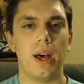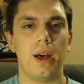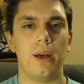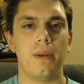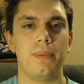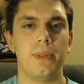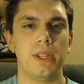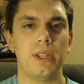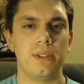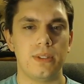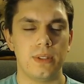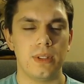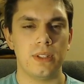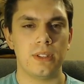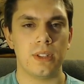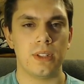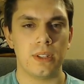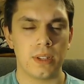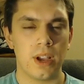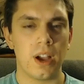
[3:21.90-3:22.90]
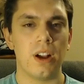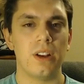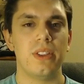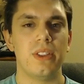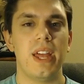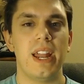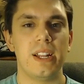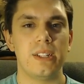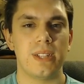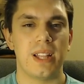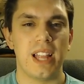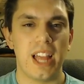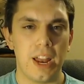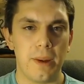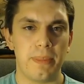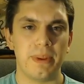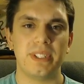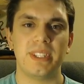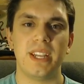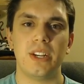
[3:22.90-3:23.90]
this is a card that has a lot
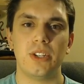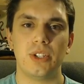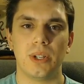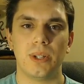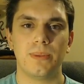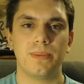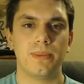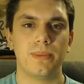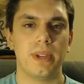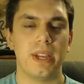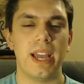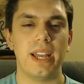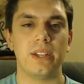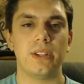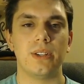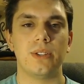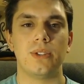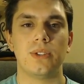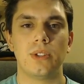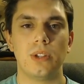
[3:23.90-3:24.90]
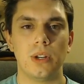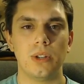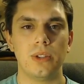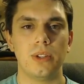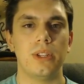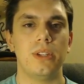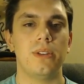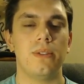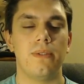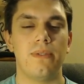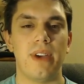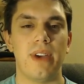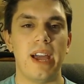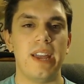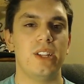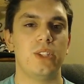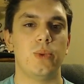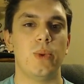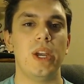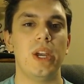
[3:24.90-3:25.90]
of potential and could certainly
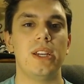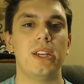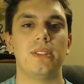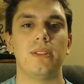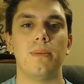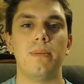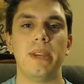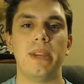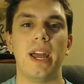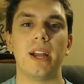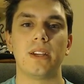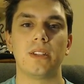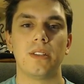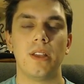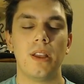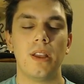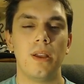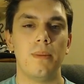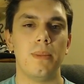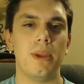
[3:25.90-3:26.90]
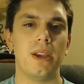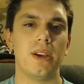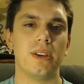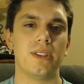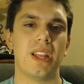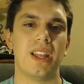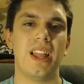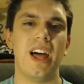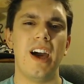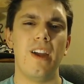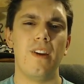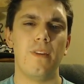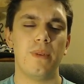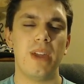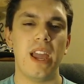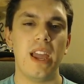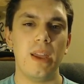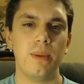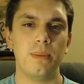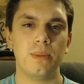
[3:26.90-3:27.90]
find its way into some decks, because a lot of
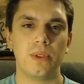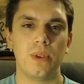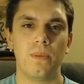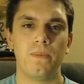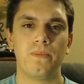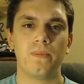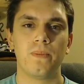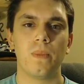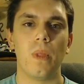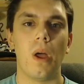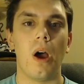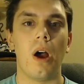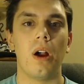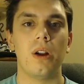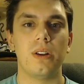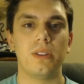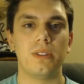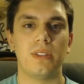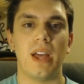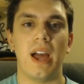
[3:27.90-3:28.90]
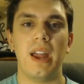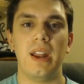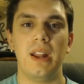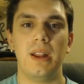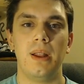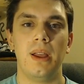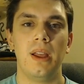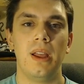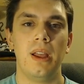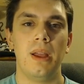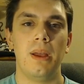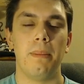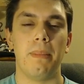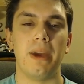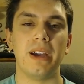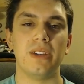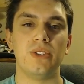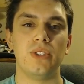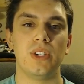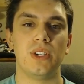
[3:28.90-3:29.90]
games are decided
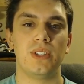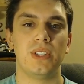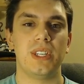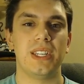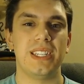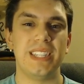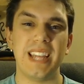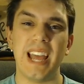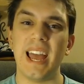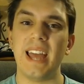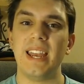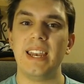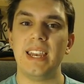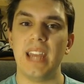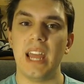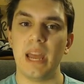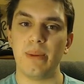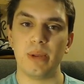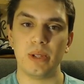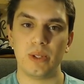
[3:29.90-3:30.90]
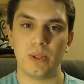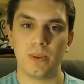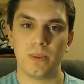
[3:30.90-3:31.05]
by just 10 damage.